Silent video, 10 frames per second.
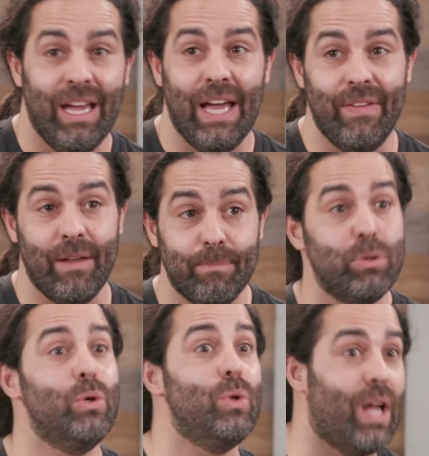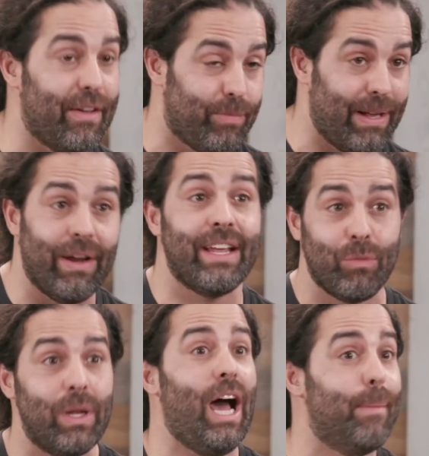And then blue lives matter. And
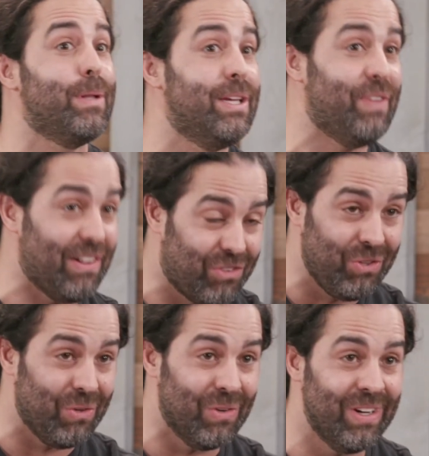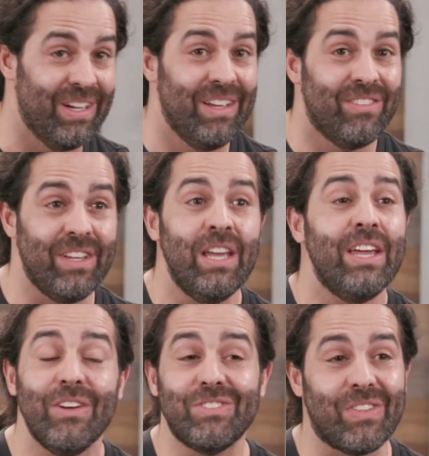guess what? I believe that too. See,
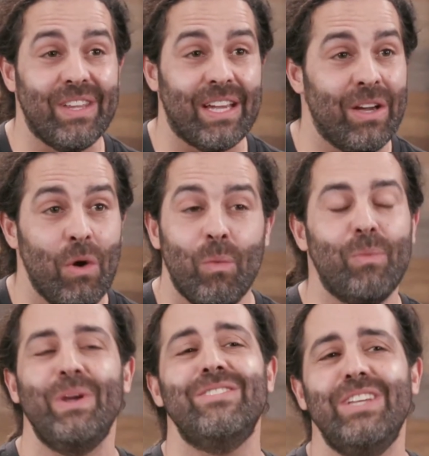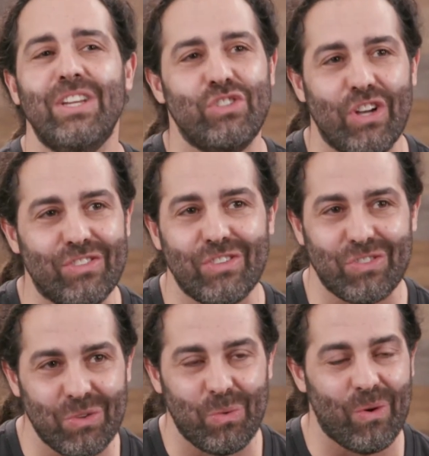here's the thing when we see
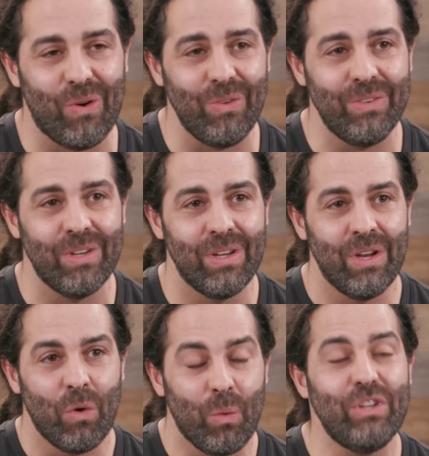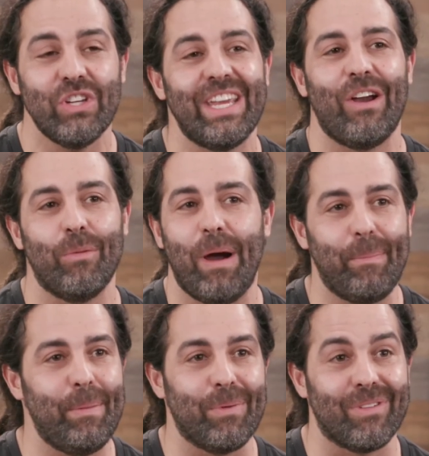injustice in the world, we should care about
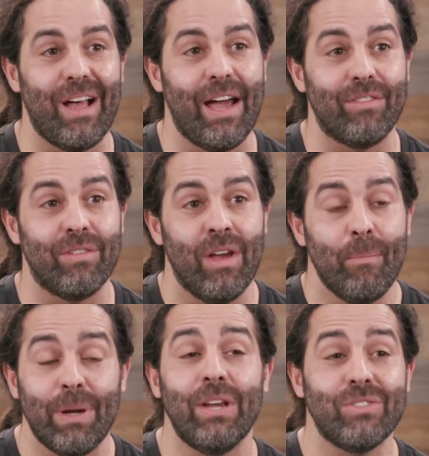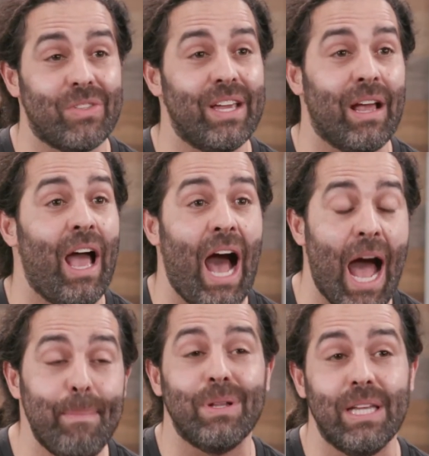people's lives. But here's the thing
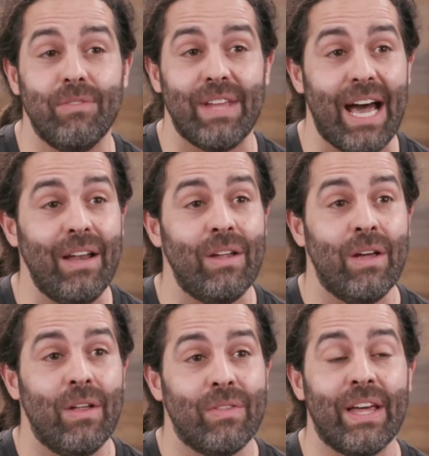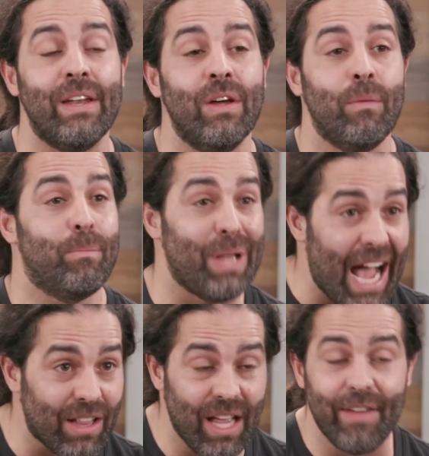I believe that, that
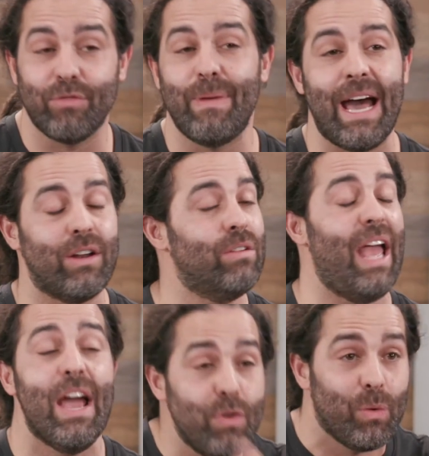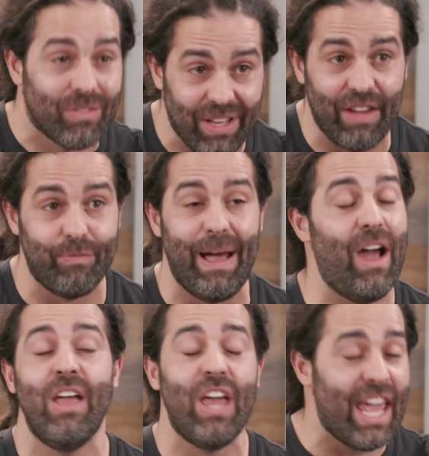Black lives matter. Everyone's life
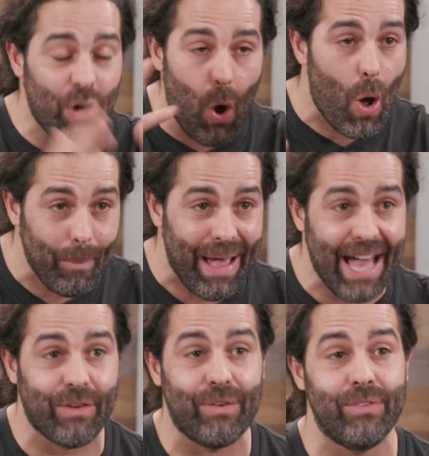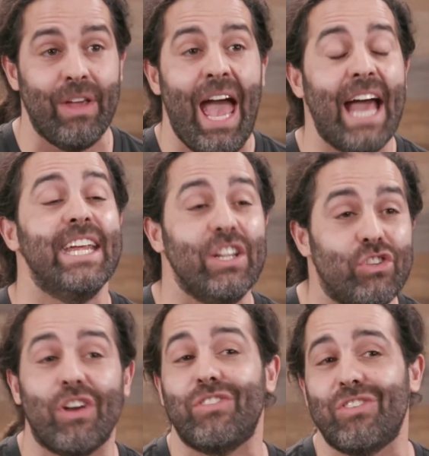matters. It all matters. And
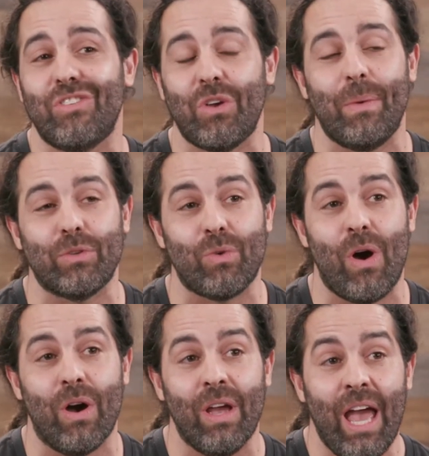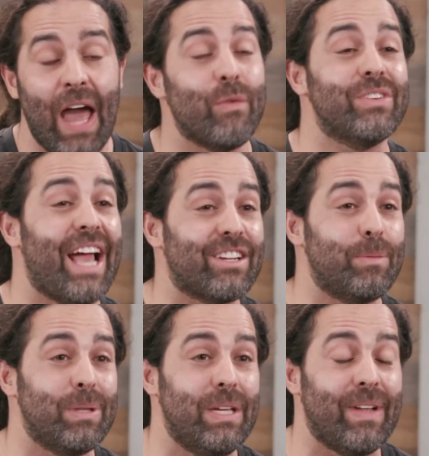injustice is always wrong. And the reason I
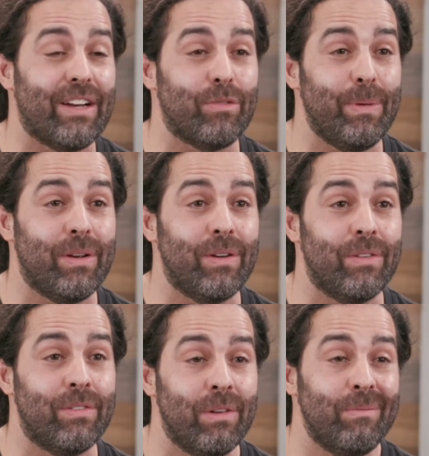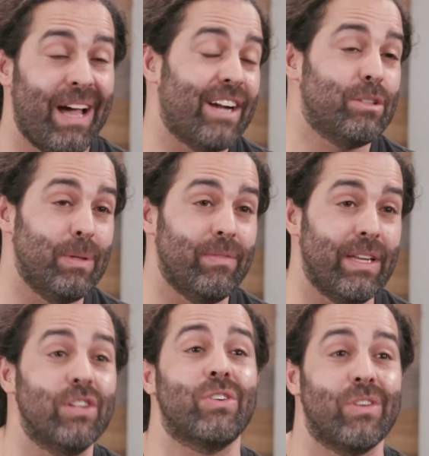actually believe that is because I actually believe
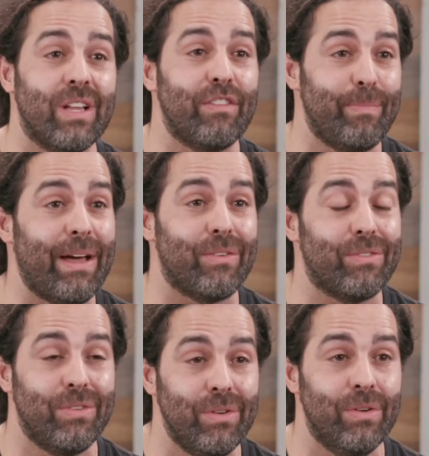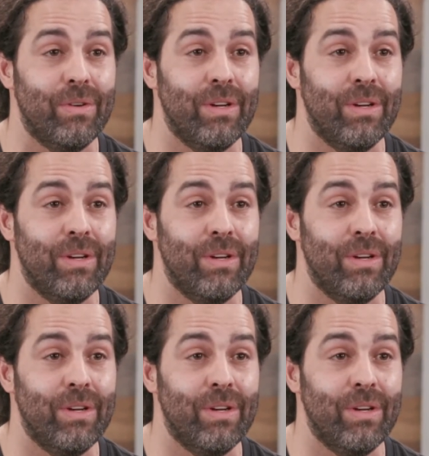that eternal life matters too.